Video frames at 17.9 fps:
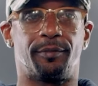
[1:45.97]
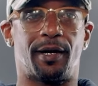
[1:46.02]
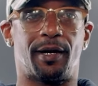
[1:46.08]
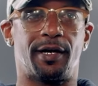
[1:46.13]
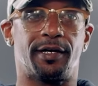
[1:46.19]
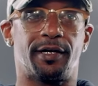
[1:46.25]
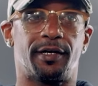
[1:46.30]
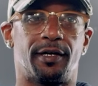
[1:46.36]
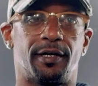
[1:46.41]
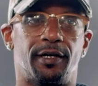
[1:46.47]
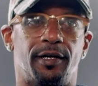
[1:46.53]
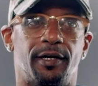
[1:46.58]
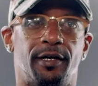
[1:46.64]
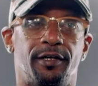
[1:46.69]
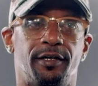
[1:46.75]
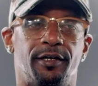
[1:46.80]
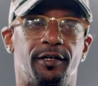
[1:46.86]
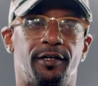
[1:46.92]
can't body, you help me?
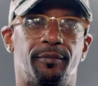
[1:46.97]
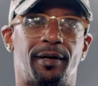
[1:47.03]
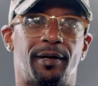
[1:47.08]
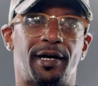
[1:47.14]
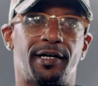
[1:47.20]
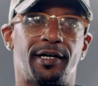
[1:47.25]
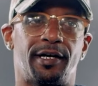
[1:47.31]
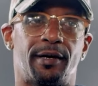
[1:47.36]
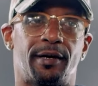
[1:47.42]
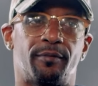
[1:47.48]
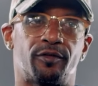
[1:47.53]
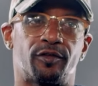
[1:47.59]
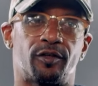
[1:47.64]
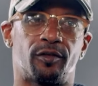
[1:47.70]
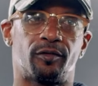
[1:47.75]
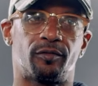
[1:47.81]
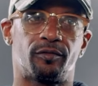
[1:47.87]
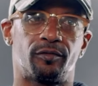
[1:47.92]
And then the body camera's
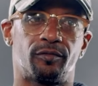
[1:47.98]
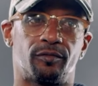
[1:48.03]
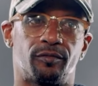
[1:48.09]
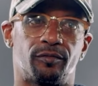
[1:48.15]
on.